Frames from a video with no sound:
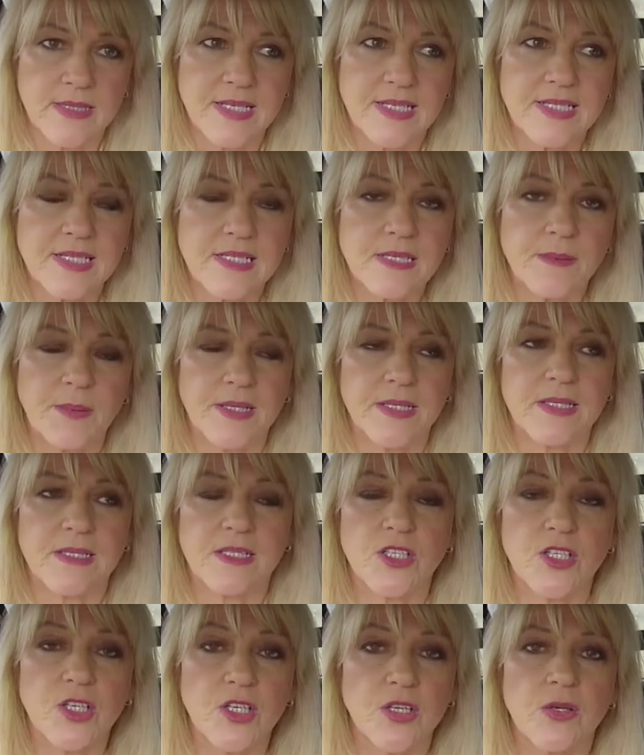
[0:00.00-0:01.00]
This is about
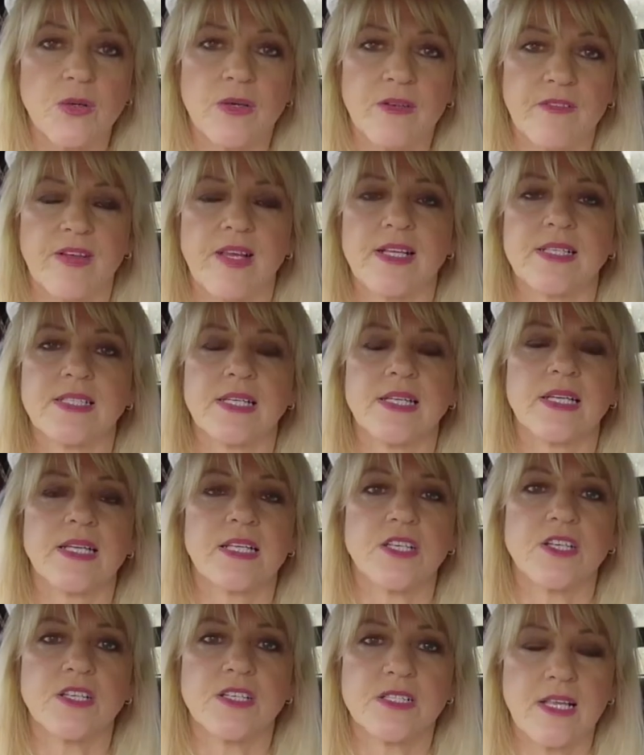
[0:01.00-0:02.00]
you investing
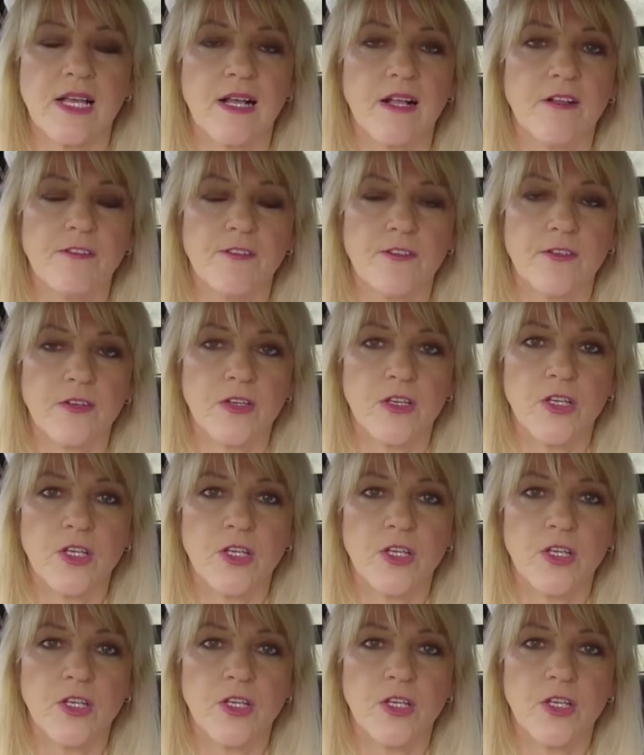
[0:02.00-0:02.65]
in yourself.